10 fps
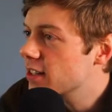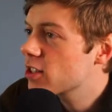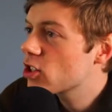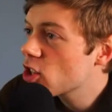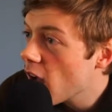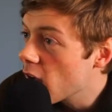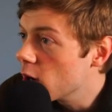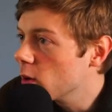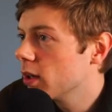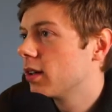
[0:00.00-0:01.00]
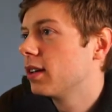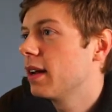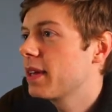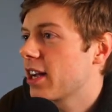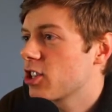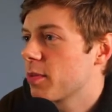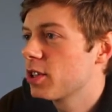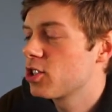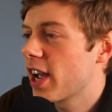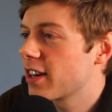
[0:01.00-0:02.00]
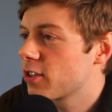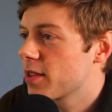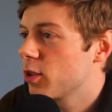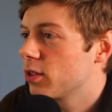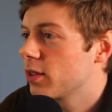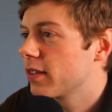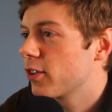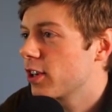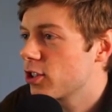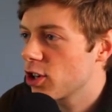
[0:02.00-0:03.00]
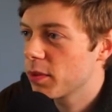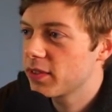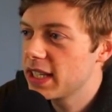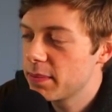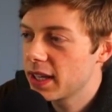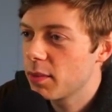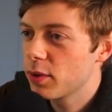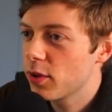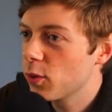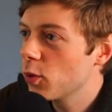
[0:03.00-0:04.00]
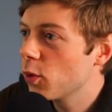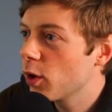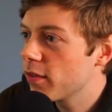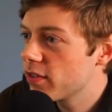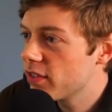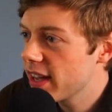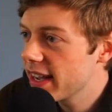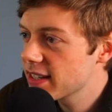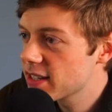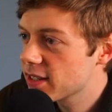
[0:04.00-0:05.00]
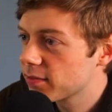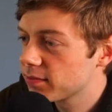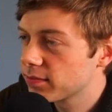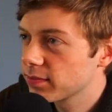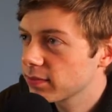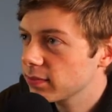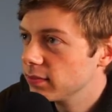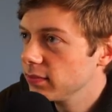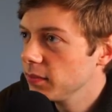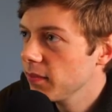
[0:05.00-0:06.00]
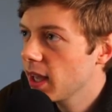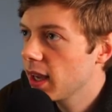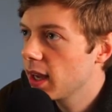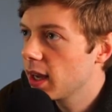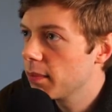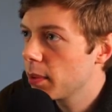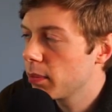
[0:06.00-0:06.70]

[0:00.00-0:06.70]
so let me catch up on the chat, because I'm not doing a very good job of keeping up with all of this. You